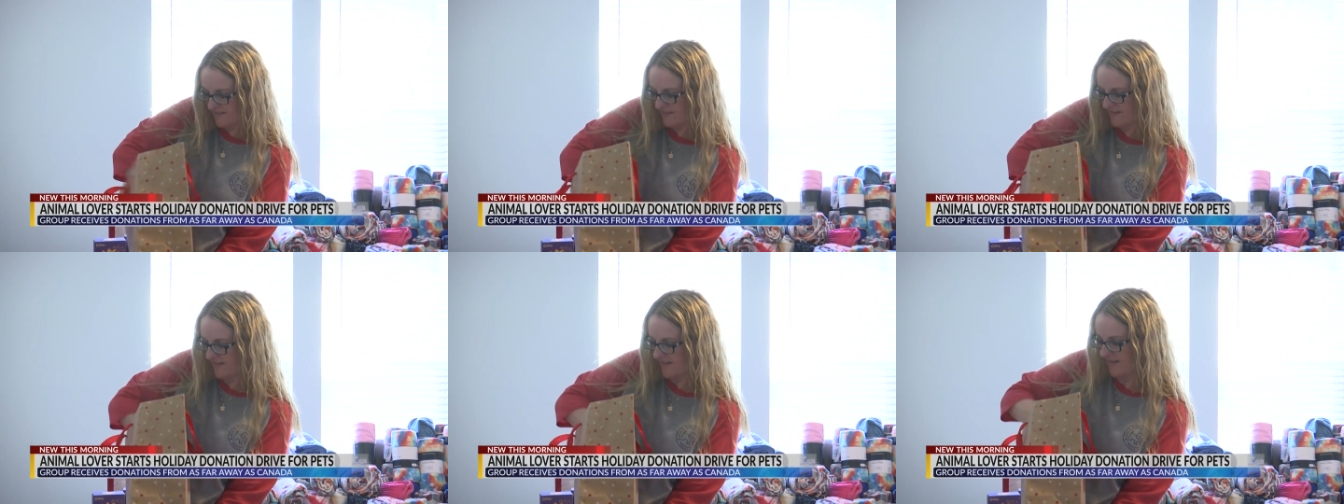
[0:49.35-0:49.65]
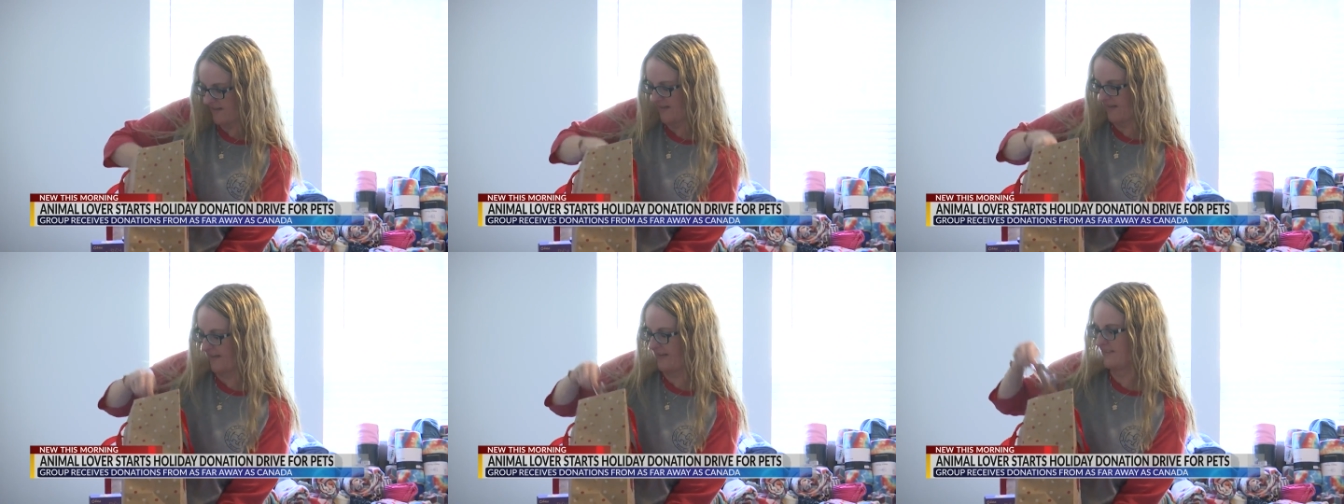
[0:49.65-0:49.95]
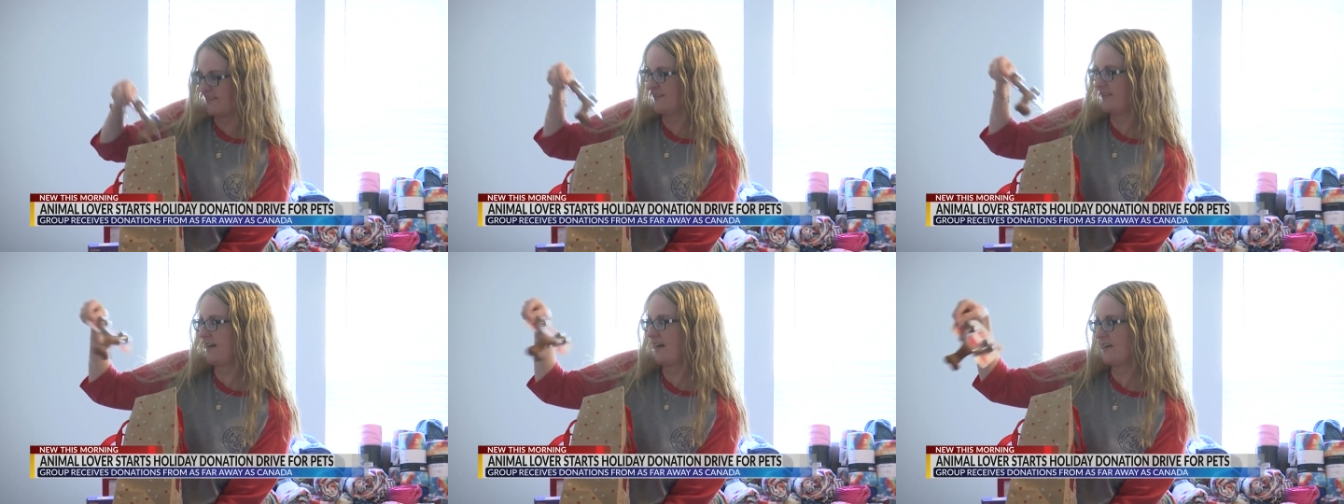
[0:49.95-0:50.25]
and
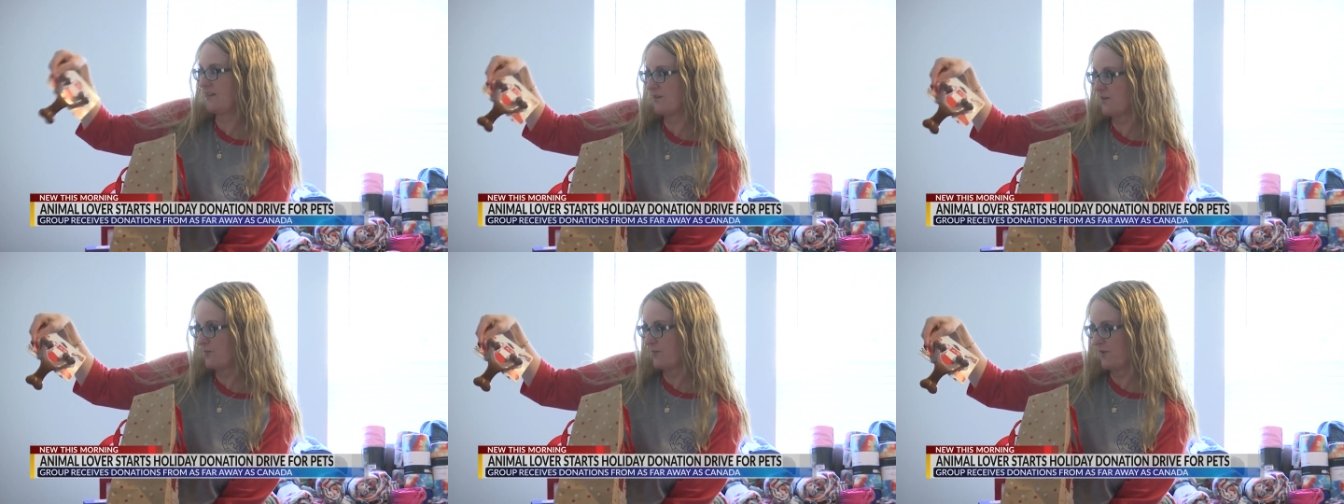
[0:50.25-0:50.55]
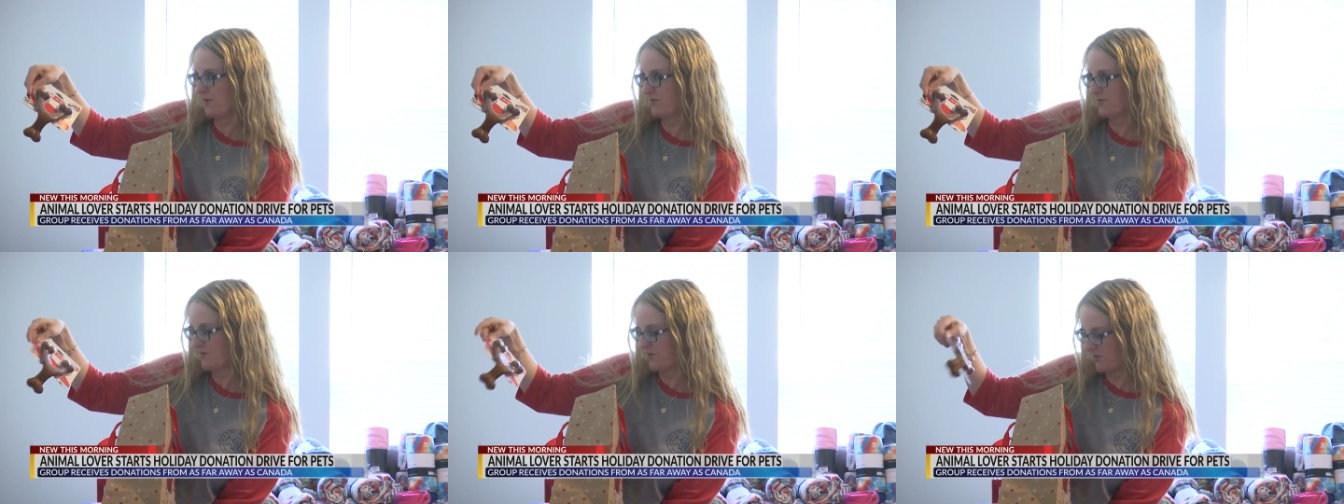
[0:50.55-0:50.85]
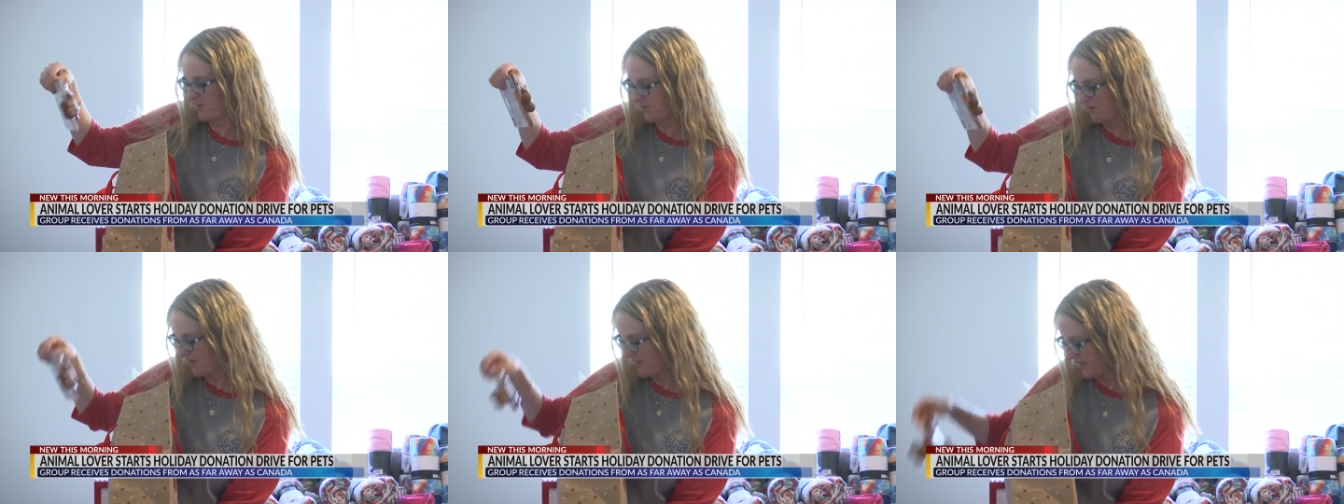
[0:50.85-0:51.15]
235
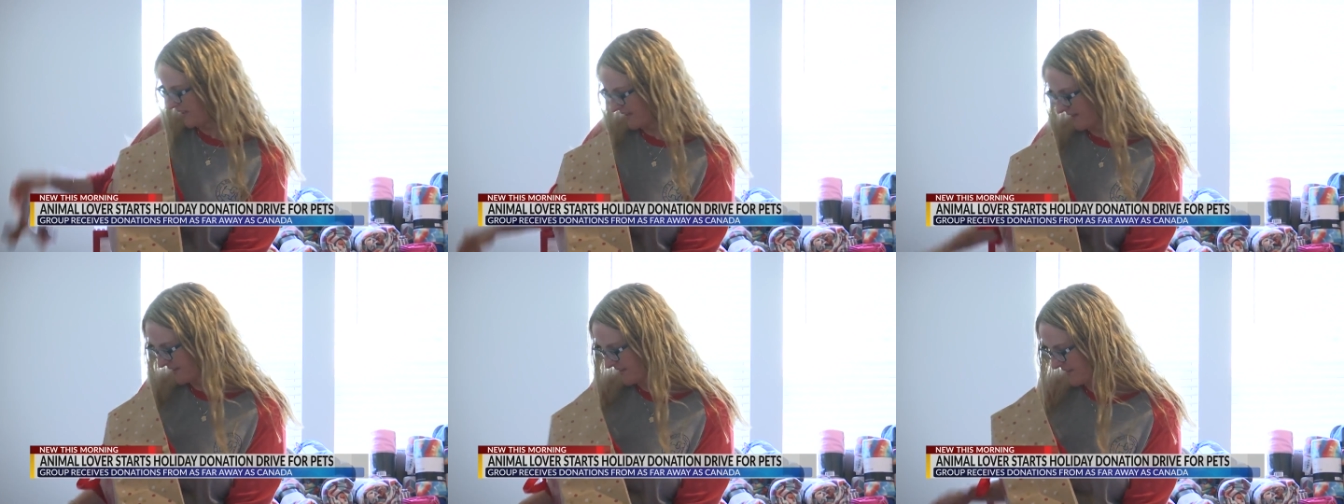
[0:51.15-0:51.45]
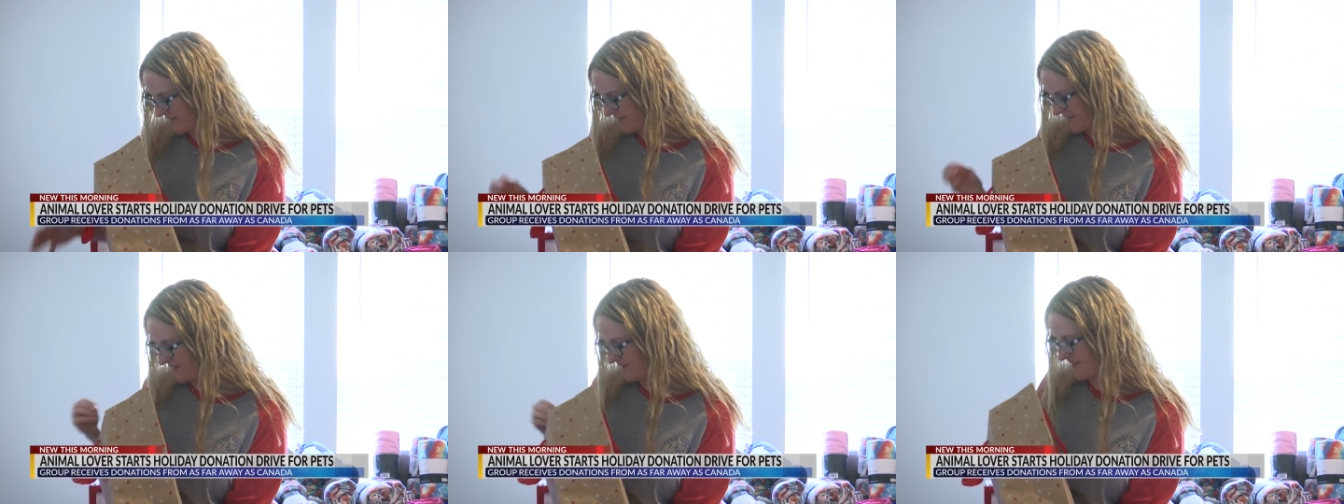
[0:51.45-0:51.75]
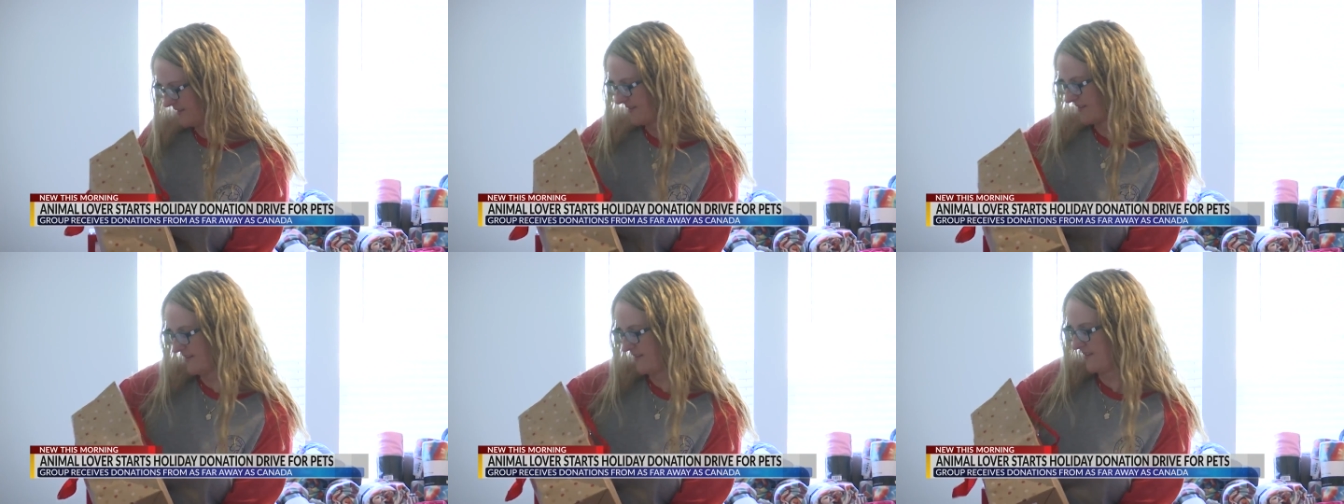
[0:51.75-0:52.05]
dogs and 300 shelter
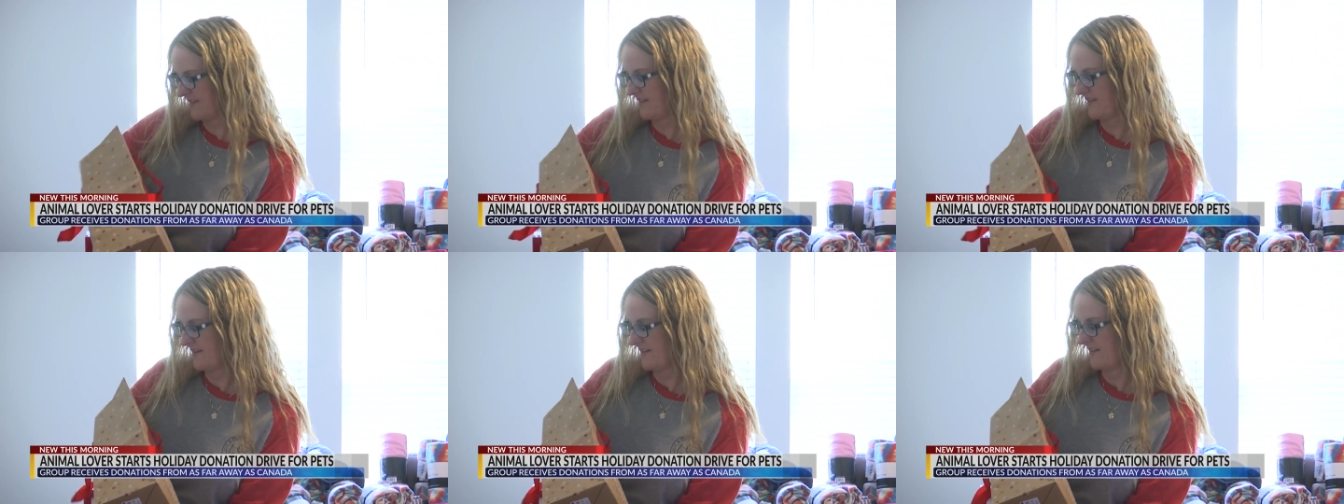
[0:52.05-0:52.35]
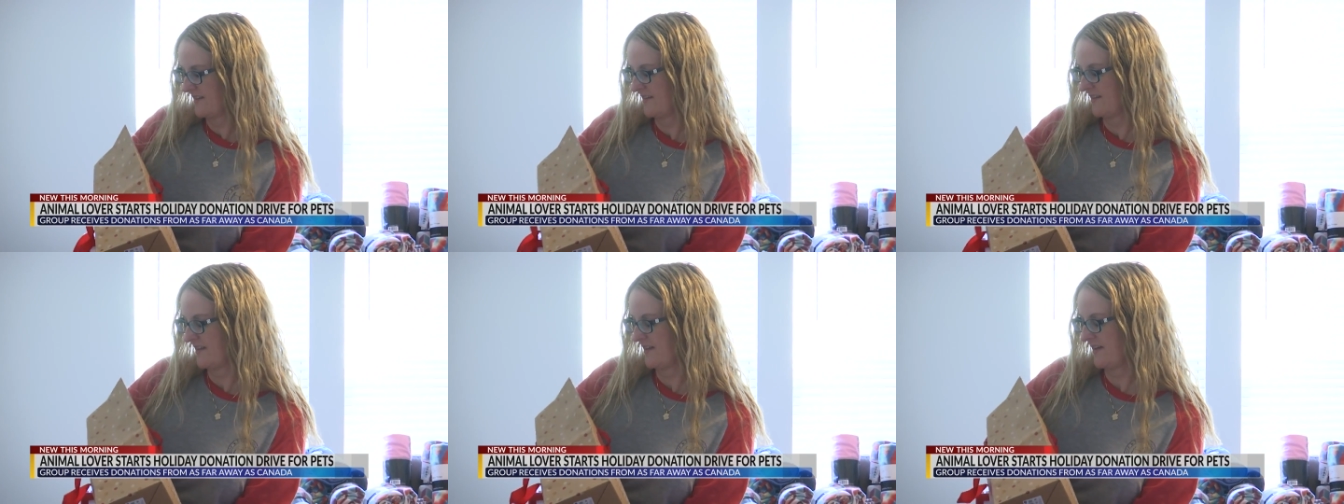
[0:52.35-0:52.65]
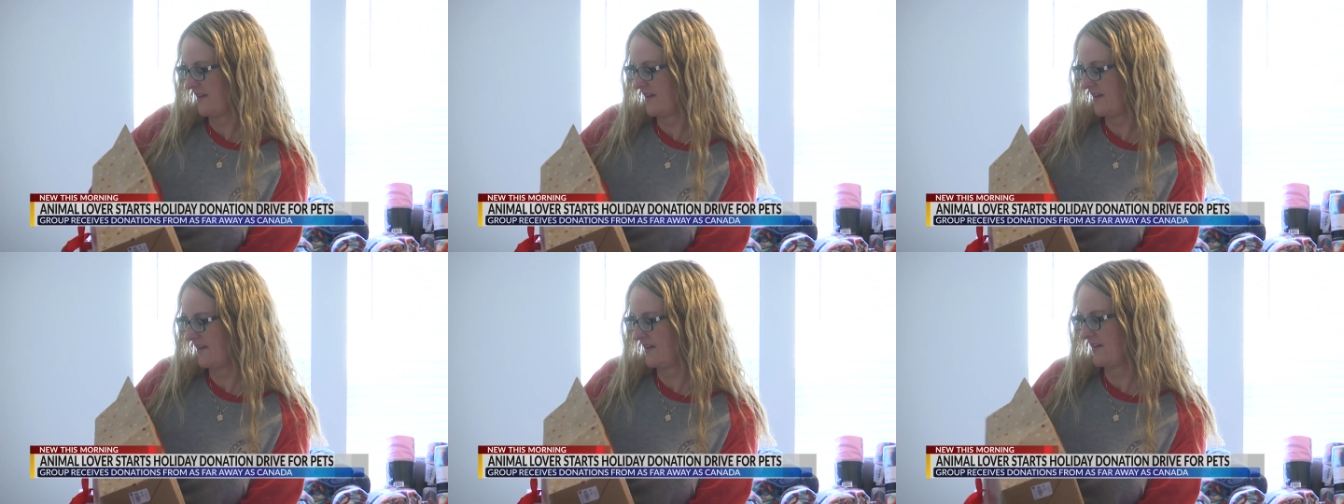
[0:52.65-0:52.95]
cats
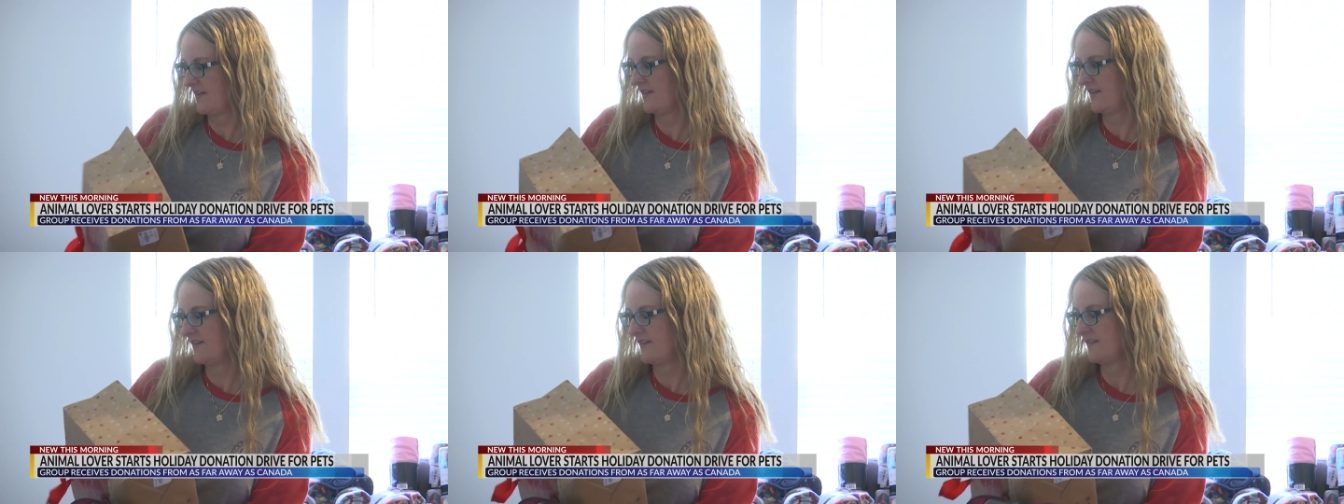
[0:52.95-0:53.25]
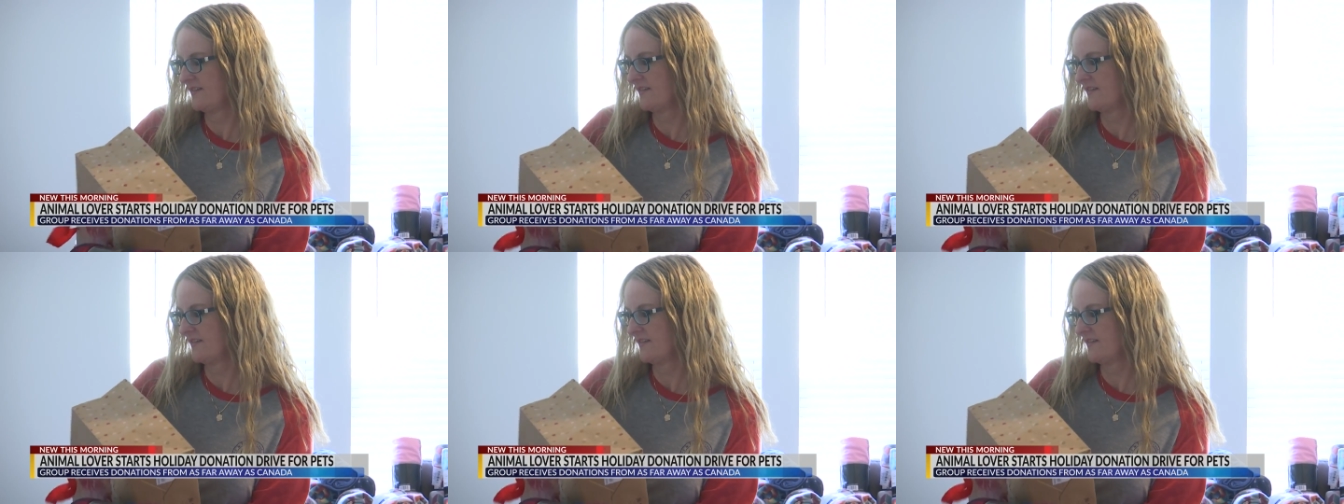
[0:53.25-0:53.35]
will be receiving